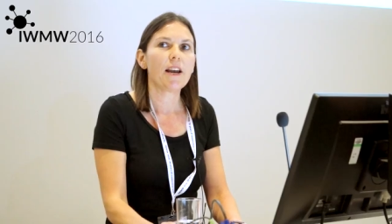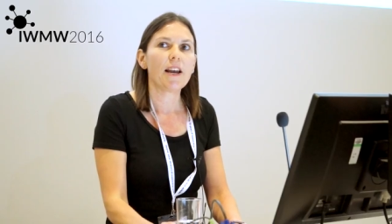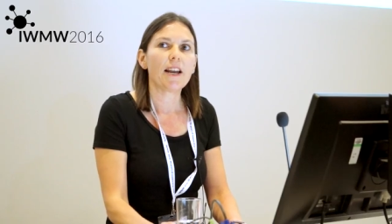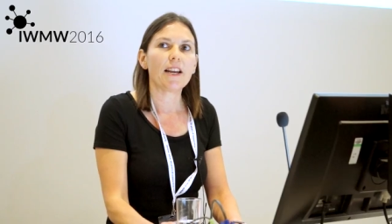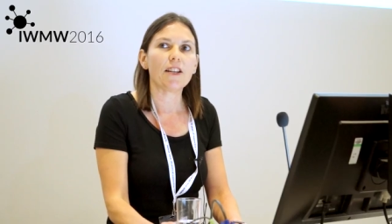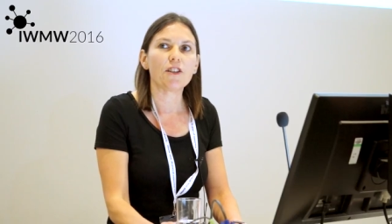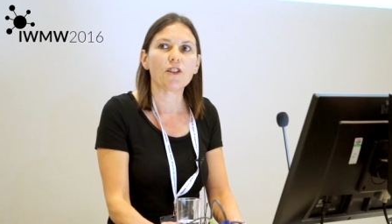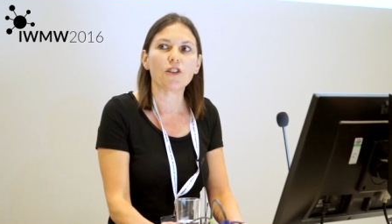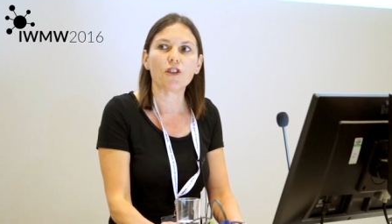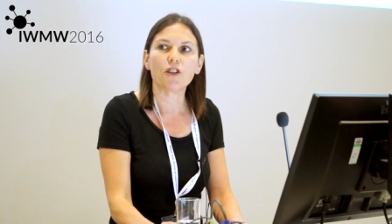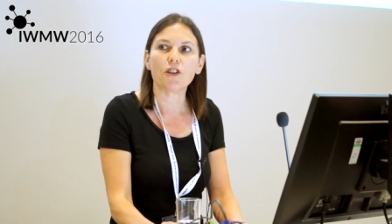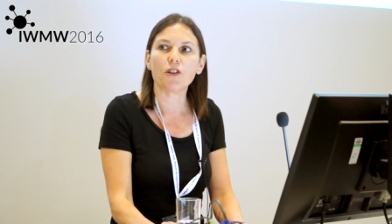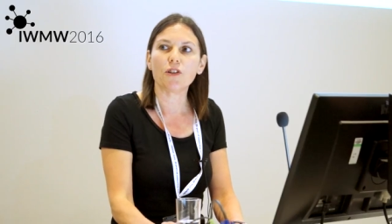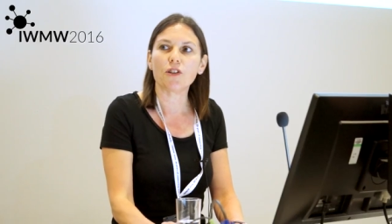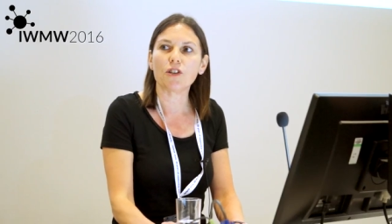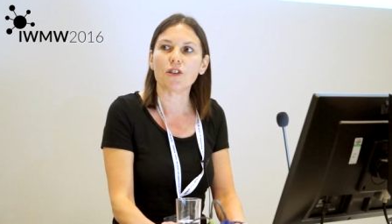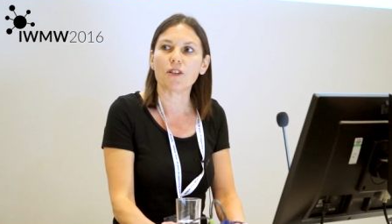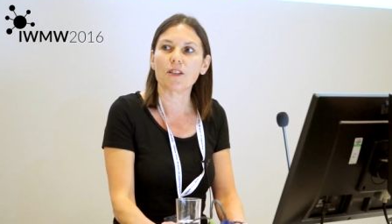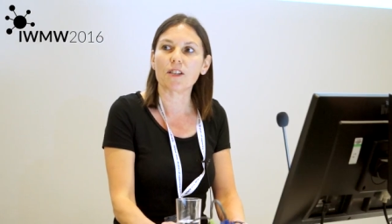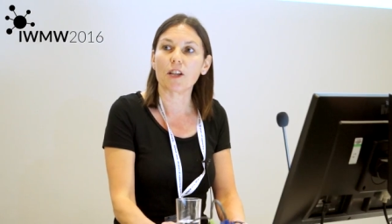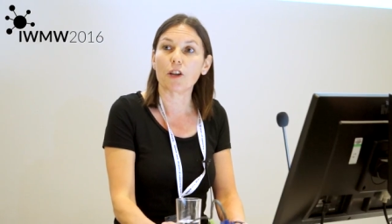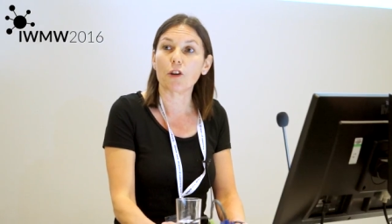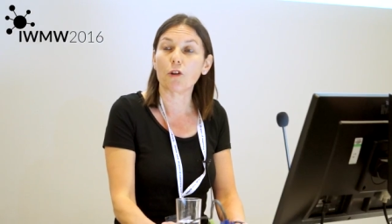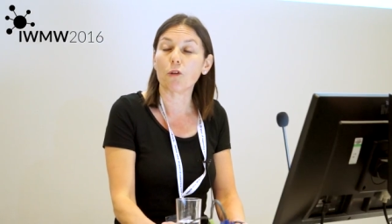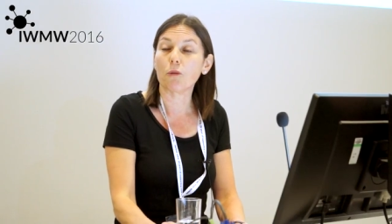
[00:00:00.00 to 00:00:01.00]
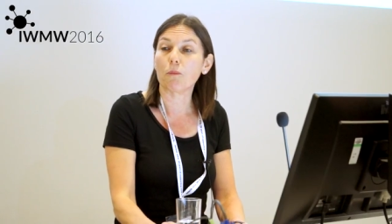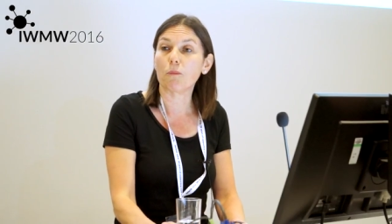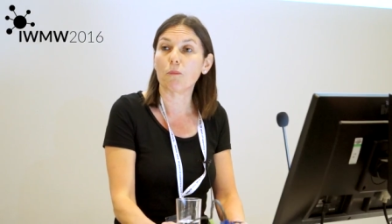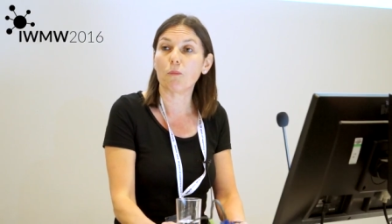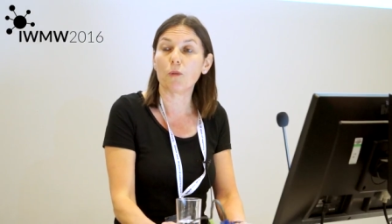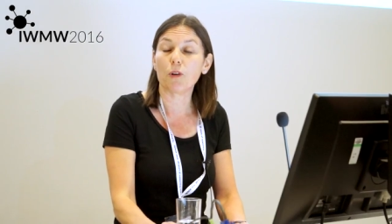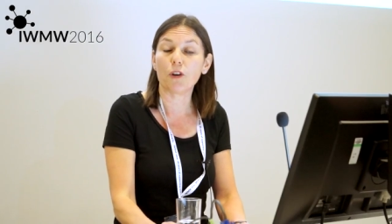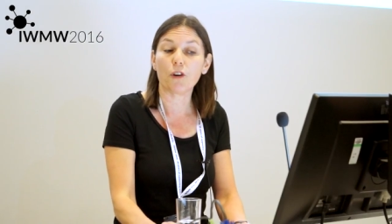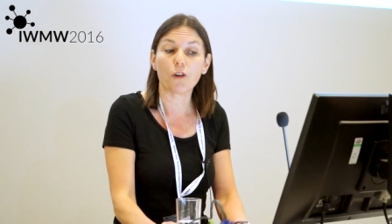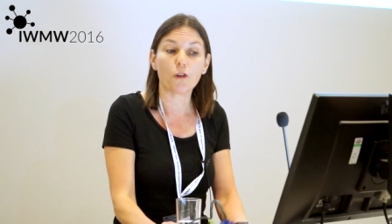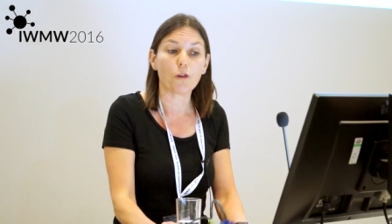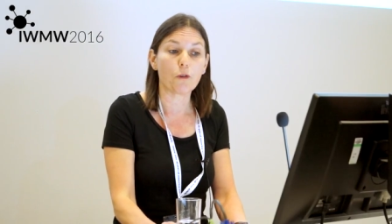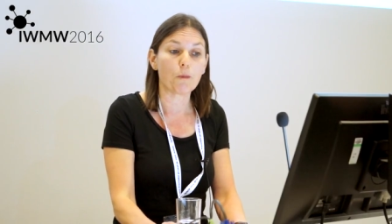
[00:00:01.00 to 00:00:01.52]
institutions that no,
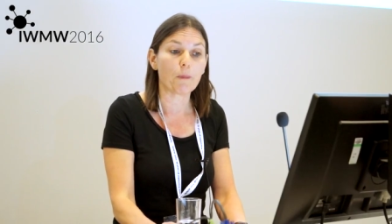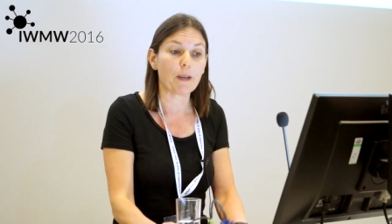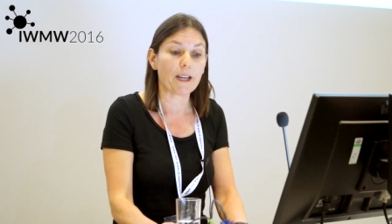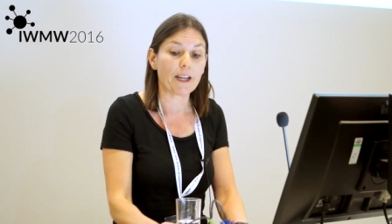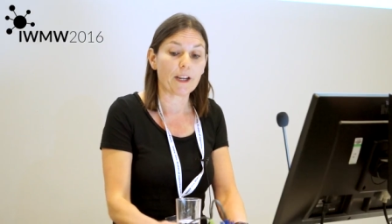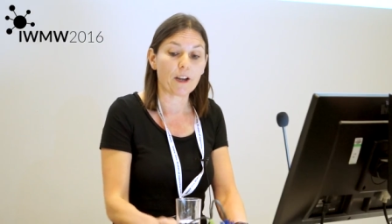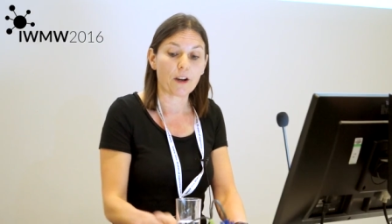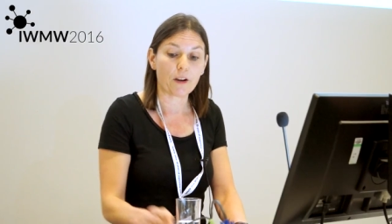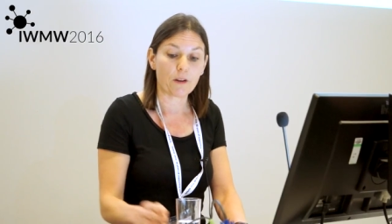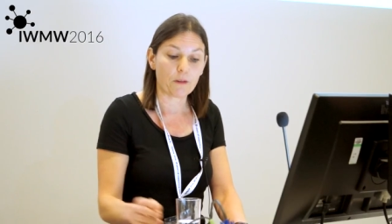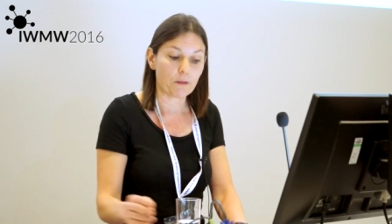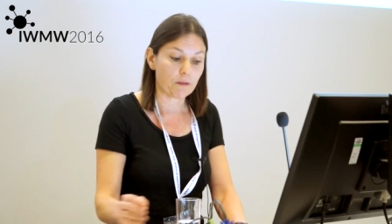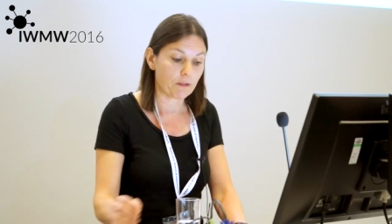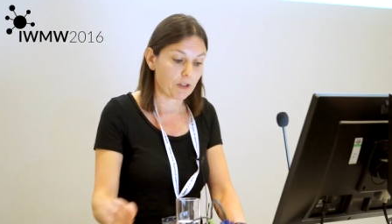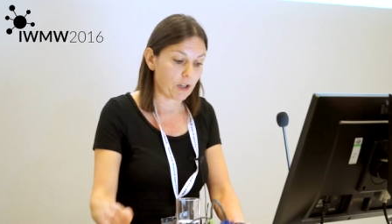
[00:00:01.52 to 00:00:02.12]
wouldn't normally go,